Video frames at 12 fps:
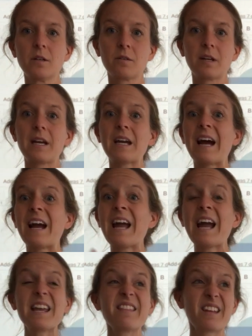Okay, I
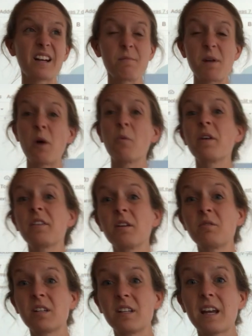hate that I'm not with
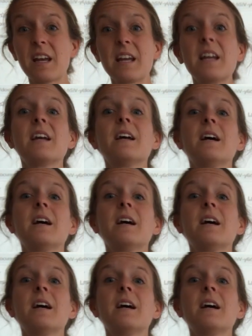you today